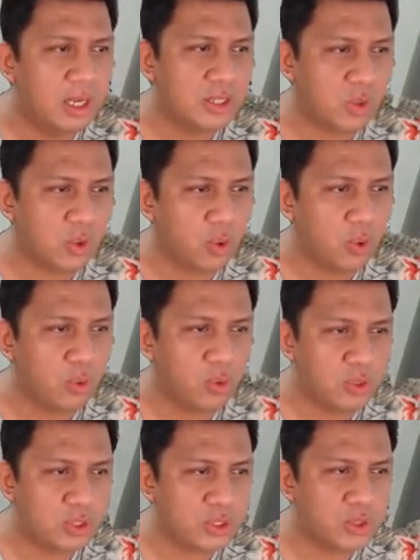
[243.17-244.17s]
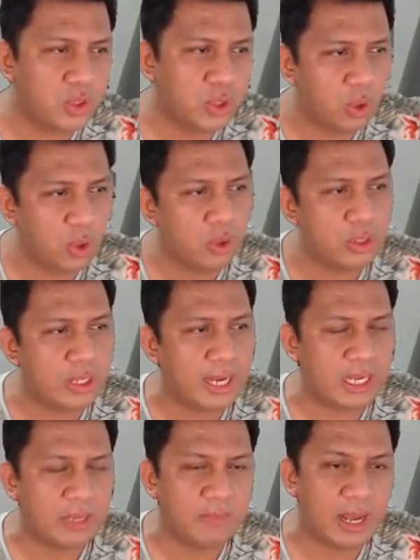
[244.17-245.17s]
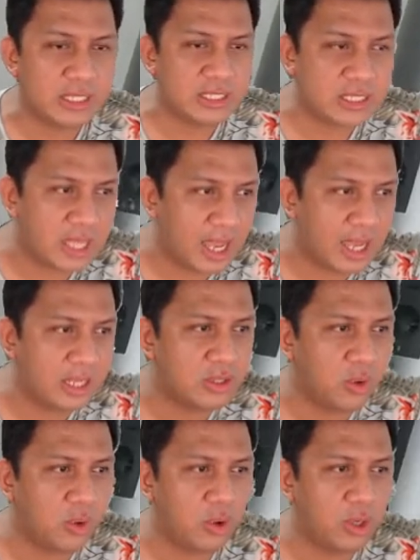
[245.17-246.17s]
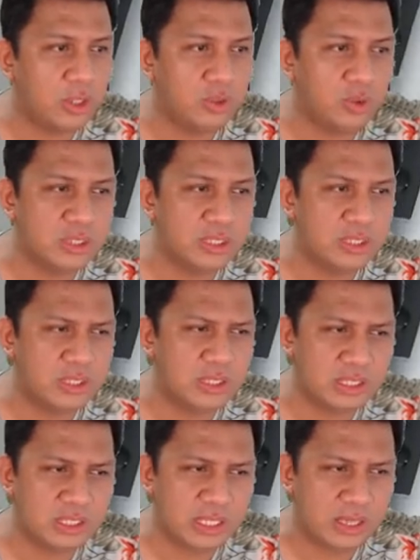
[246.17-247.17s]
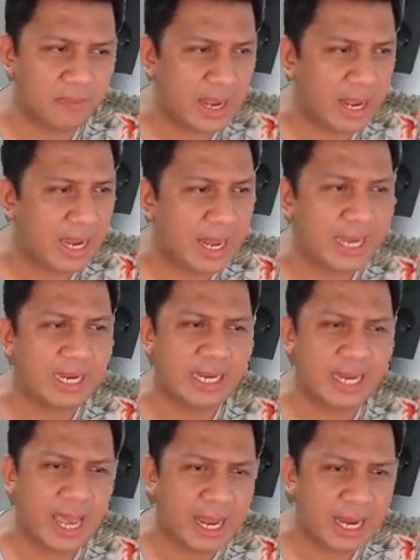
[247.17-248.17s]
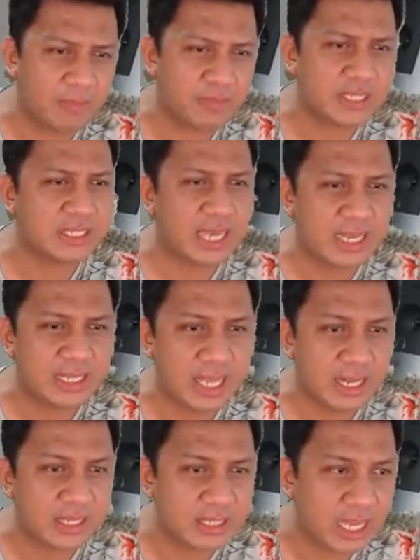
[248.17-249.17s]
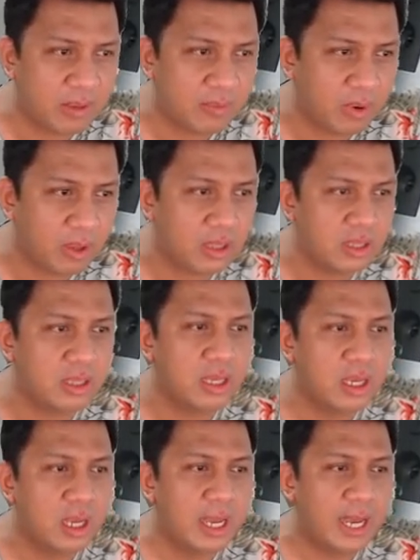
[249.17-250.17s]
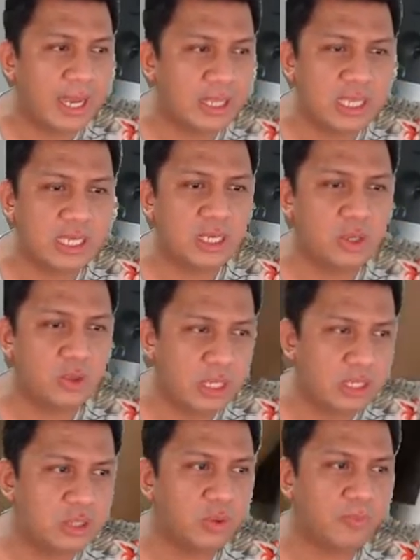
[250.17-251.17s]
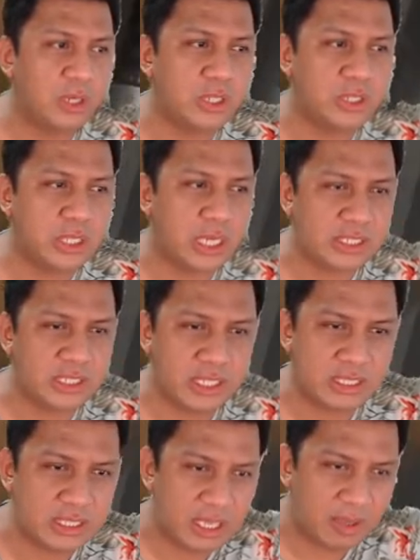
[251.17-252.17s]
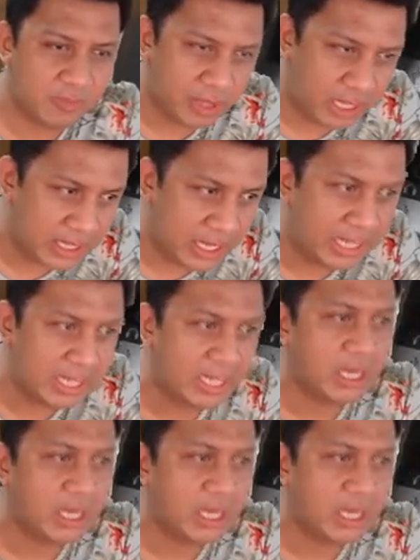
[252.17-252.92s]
So kung gusto nyo ng ibang stand or dun sa mga like kinaklamp sa side ng table, I think you need to purchase it separately.